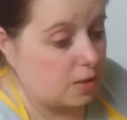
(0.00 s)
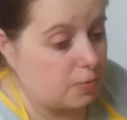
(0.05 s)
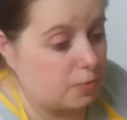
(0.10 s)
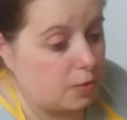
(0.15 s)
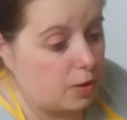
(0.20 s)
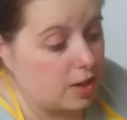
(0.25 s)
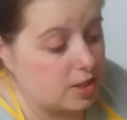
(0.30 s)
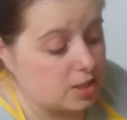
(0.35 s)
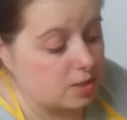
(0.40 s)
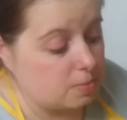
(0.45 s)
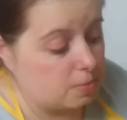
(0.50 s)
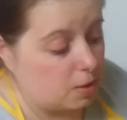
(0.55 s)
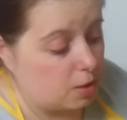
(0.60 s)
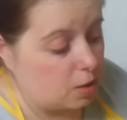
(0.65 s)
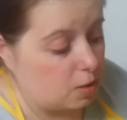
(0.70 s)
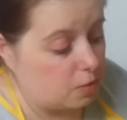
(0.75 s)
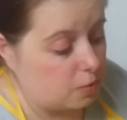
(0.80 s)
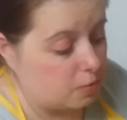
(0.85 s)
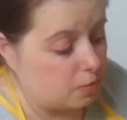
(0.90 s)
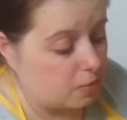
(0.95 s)
I fried them
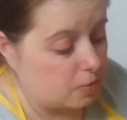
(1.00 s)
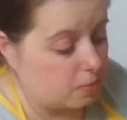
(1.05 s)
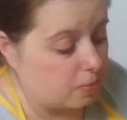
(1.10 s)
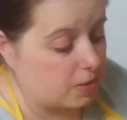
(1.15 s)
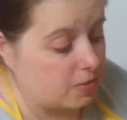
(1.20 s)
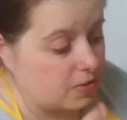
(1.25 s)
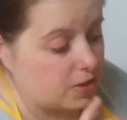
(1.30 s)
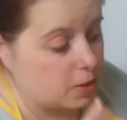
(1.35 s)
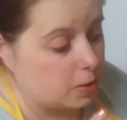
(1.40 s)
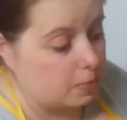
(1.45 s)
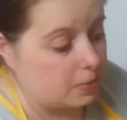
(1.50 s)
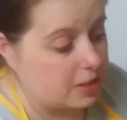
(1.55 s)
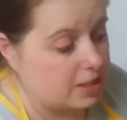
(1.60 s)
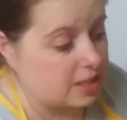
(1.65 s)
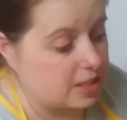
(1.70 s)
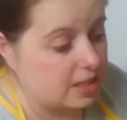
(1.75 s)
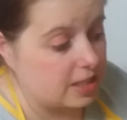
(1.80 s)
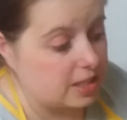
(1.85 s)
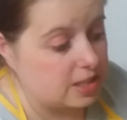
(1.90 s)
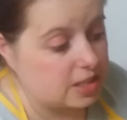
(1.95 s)
off with a little bit
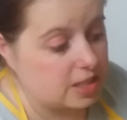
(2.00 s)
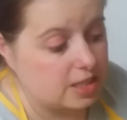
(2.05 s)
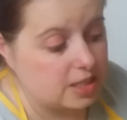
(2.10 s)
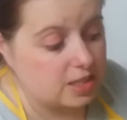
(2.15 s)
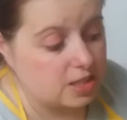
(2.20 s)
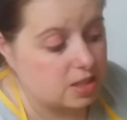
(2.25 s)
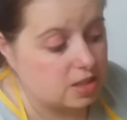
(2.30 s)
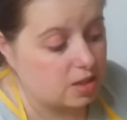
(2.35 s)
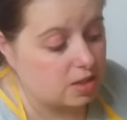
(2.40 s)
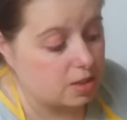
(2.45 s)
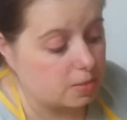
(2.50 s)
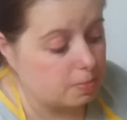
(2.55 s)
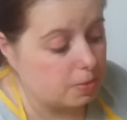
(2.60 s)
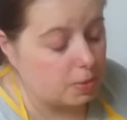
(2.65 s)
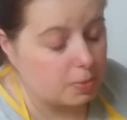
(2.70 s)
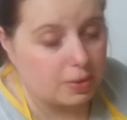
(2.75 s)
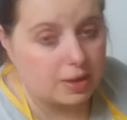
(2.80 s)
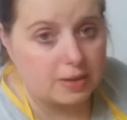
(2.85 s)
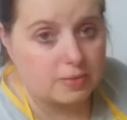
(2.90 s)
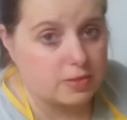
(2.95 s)
of seasoning, so you can
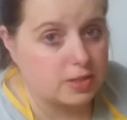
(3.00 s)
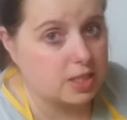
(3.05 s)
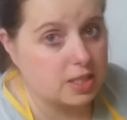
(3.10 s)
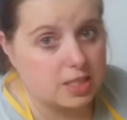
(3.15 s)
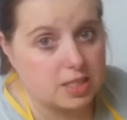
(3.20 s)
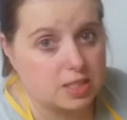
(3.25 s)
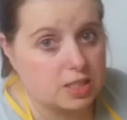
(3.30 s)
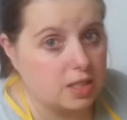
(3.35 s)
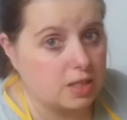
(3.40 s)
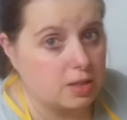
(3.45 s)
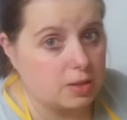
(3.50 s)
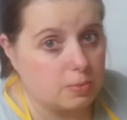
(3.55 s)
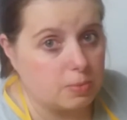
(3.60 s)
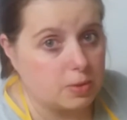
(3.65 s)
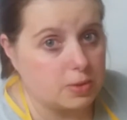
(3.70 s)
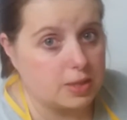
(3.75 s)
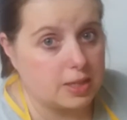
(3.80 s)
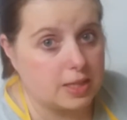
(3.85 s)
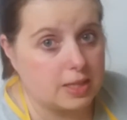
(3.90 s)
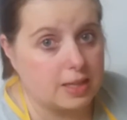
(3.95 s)
put whatever seasoning you
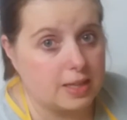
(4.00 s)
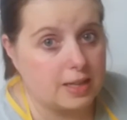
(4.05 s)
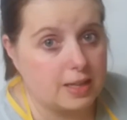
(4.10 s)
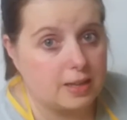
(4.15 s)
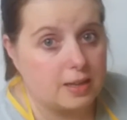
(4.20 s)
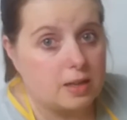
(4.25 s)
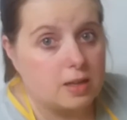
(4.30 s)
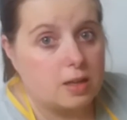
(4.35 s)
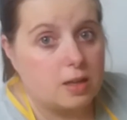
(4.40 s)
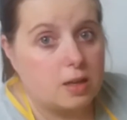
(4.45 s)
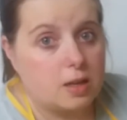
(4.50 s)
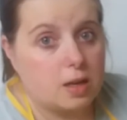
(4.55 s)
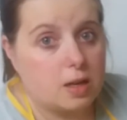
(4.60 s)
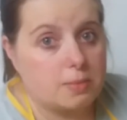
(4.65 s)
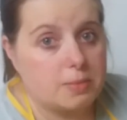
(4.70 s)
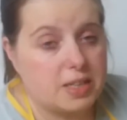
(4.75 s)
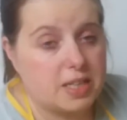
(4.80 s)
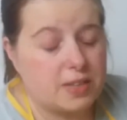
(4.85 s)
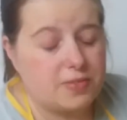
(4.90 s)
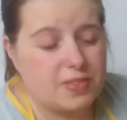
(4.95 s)
want in it.
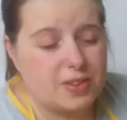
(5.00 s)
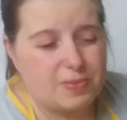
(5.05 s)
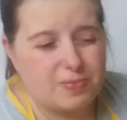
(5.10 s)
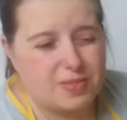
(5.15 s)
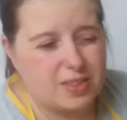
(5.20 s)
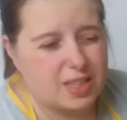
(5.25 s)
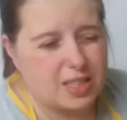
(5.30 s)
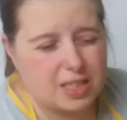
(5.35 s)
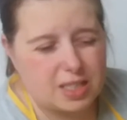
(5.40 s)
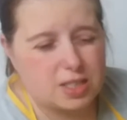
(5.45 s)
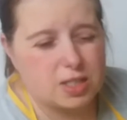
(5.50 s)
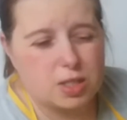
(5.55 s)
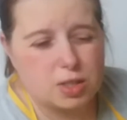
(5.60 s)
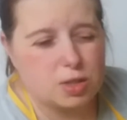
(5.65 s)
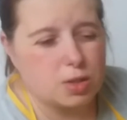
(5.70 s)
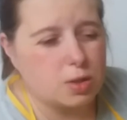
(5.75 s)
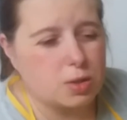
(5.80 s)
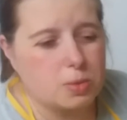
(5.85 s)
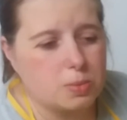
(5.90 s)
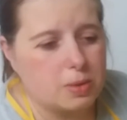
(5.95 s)
Anything really to
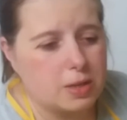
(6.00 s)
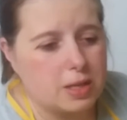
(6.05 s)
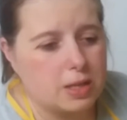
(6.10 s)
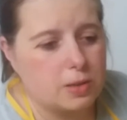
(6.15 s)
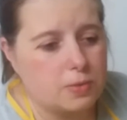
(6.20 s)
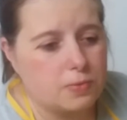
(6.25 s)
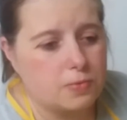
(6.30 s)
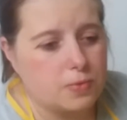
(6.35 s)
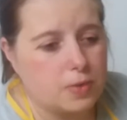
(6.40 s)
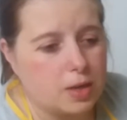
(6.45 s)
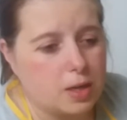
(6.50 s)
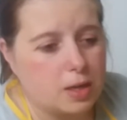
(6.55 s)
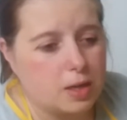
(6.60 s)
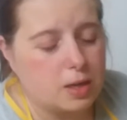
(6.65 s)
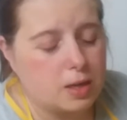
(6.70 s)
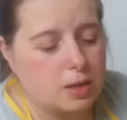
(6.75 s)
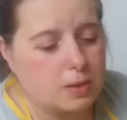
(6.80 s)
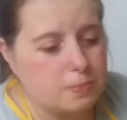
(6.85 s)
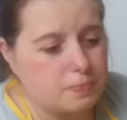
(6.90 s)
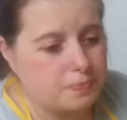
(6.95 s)
do with
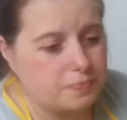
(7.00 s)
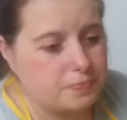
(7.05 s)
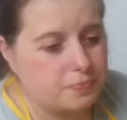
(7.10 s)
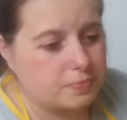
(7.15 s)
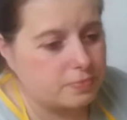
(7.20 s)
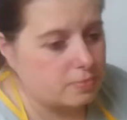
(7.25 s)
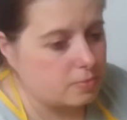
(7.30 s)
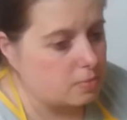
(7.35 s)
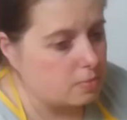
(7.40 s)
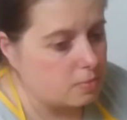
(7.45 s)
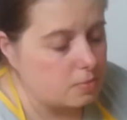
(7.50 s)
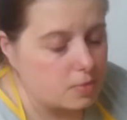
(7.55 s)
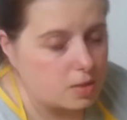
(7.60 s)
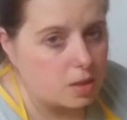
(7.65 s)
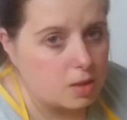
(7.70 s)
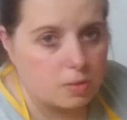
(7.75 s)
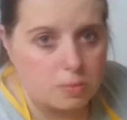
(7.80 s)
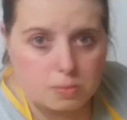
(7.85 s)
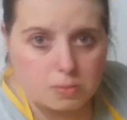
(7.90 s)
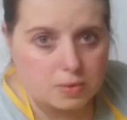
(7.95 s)

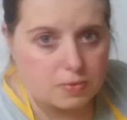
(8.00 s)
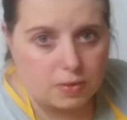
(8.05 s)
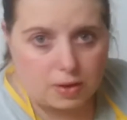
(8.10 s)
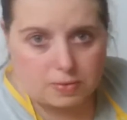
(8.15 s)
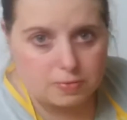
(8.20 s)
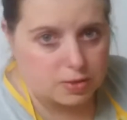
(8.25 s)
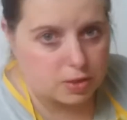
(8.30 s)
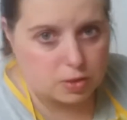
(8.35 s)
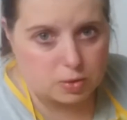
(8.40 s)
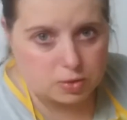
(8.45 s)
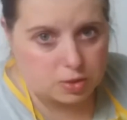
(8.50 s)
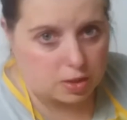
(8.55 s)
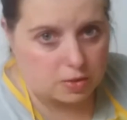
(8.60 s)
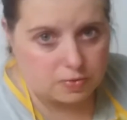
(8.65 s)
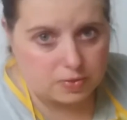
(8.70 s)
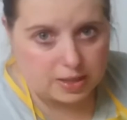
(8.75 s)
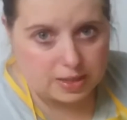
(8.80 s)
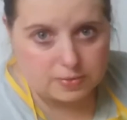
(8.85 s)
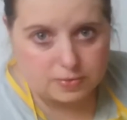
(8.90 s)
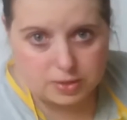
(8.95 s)
like risotto
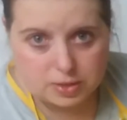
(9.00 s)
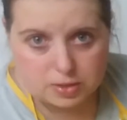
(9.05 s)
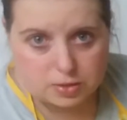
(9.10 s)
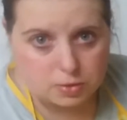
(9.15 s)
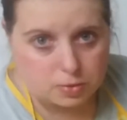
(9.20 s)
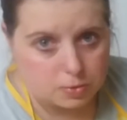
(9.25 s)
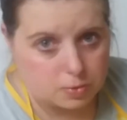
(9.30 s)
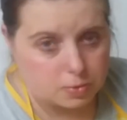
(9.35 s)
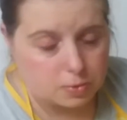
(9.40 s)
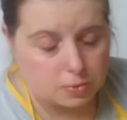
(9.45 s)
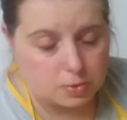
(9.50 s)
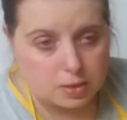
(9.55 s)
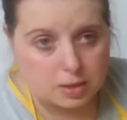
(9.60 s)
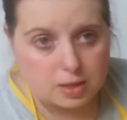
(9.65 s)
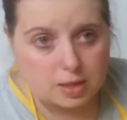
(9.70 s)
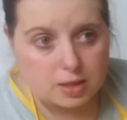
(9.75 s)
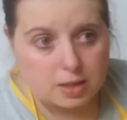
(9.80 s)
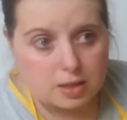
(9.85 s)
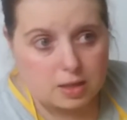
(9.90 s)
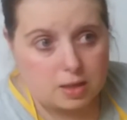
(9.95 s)
flavours or
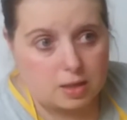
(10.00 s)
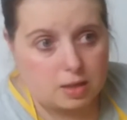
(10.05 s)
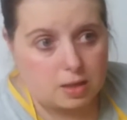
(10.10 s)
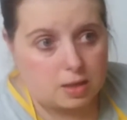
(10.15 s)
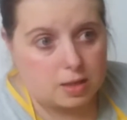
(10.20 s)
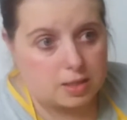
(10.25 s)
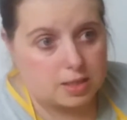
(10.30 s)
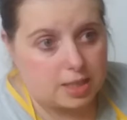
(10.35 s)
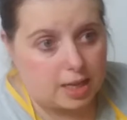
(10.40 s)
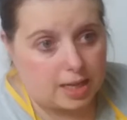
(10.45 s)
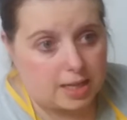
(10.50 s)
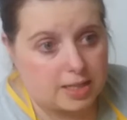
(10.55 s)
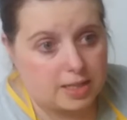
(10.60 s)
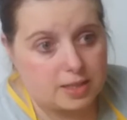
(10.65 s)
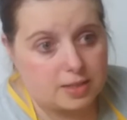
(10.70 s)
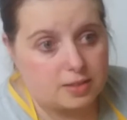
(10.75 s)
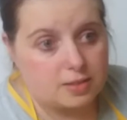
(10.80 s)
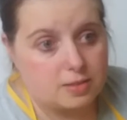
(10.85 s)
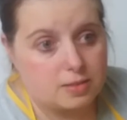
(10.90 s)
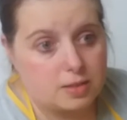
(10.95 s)

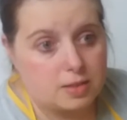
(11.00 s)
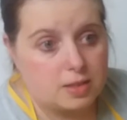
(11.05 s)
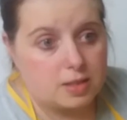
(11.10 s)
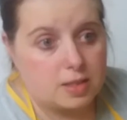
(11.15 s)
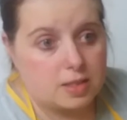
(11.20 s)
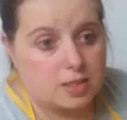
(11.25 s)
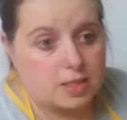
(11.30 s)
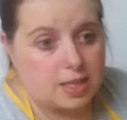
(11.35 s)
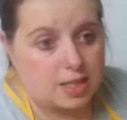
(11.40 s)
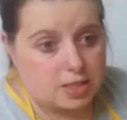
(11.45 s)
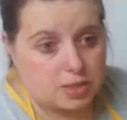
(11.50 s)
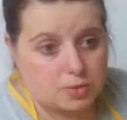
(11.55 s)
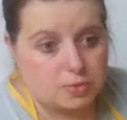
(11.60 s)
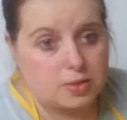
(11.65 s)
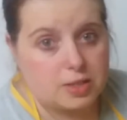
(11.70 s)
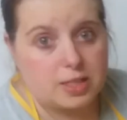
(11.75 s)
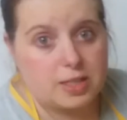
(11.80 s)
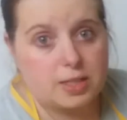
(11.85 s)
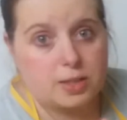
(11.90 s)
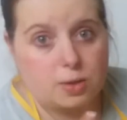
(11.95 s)
Italian /
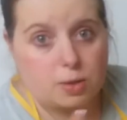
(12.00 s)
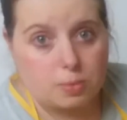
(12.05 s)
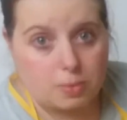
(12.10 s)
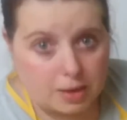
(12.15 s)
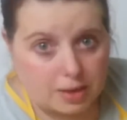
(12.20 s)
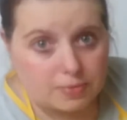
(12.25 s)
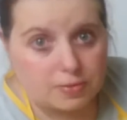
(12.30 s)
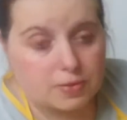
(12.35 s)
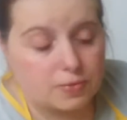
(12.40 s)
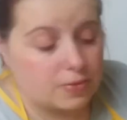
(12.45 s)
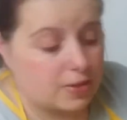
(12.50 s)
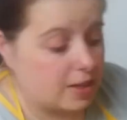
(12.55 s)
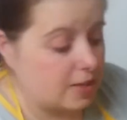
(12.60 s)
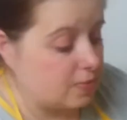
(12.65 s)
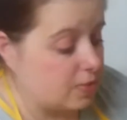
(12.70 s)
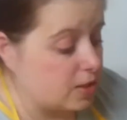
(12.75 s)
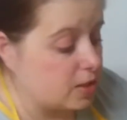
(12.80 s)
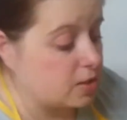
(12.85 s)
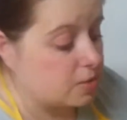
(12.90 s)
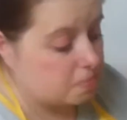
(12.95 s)
Greek or whatever
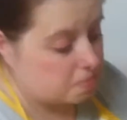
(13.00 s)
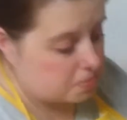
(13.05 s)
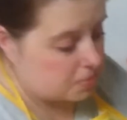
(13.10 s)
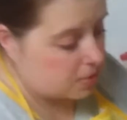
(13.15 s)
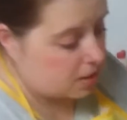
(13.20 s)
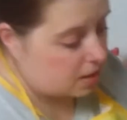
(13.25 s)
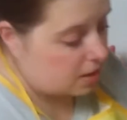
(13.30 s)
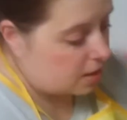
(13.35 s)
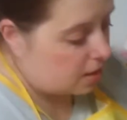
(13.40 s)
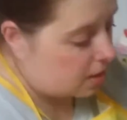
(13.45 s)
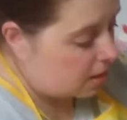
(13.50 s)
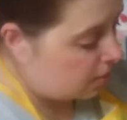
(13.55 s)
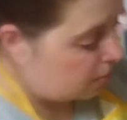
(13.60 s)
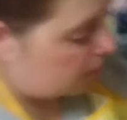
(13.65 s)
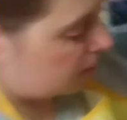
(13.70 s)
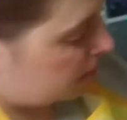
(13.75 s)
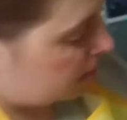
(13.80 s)
flavours, it